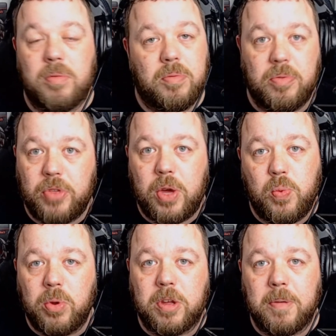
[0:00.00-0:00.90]
they
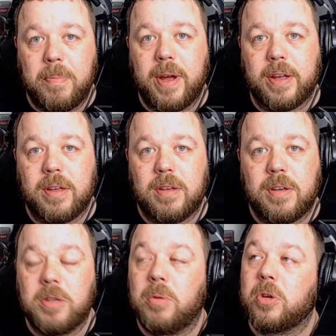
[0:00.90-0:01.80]
will come back.
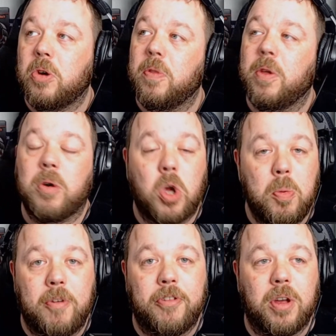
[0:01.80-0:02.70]
Because they'll come
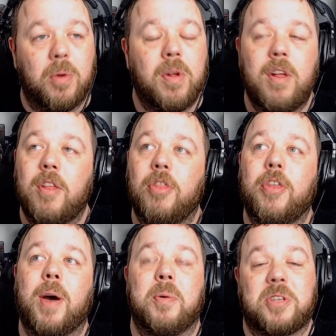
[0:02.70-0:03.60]
off and go,
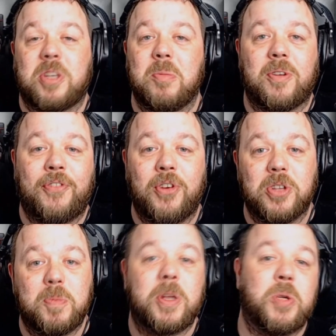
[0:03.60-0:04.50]
that was so much fun.
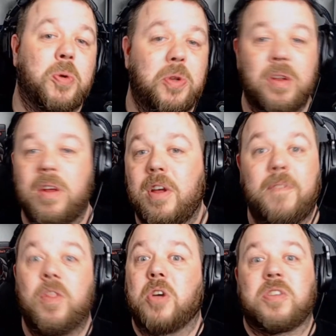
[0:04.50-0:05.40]
Especially when
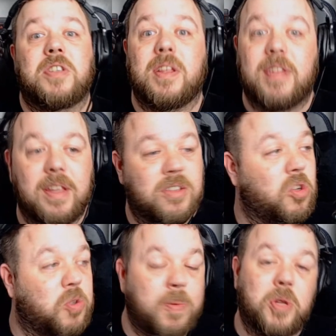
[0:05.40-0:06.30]
Nozza said this, or
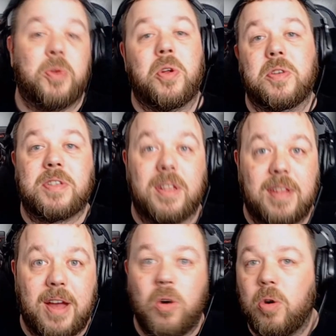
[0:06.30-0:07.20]
especially when Nozza said
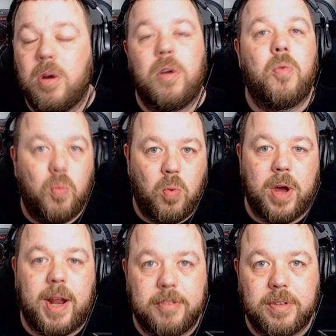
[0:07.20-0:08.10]
that, or
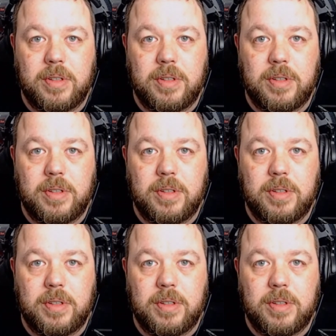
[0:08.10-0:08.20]
whatever.